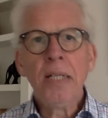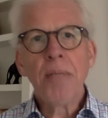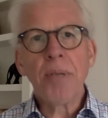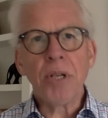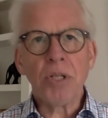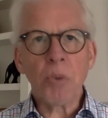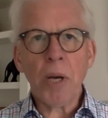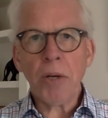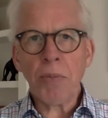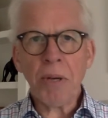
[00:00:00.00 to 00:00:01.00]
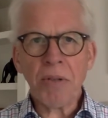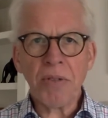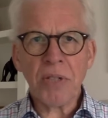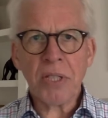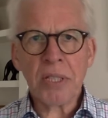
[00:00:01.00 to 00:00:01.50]
because one or both of
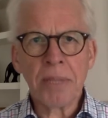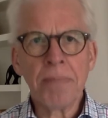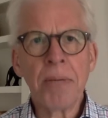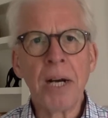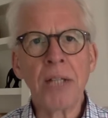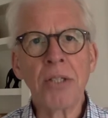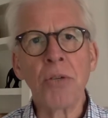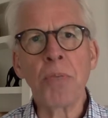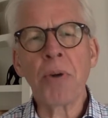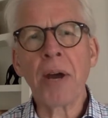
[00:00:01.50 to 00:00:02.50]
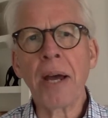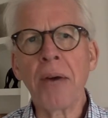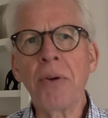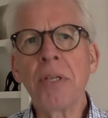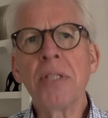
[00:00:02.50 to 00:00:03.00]
us are too
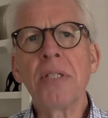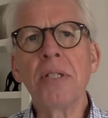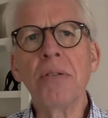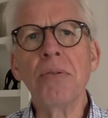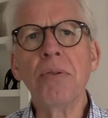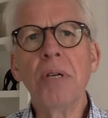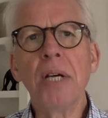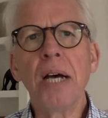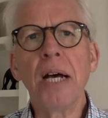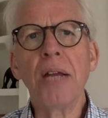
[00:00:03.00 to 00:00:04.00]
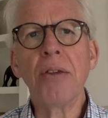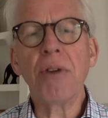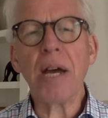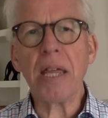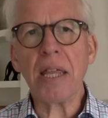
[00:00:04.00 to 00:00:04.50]
proud to do the
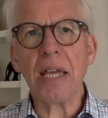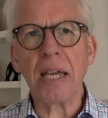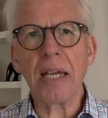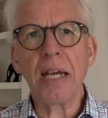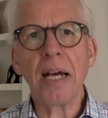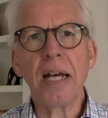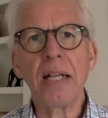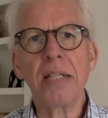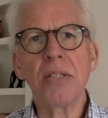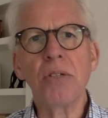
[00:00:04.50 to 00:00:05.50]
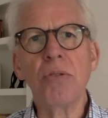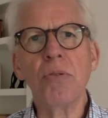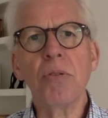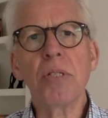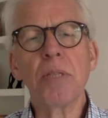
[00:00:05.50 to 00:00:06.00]
right thing and to
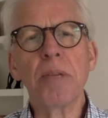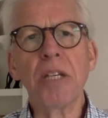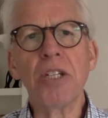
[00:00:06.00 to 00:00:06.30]
speak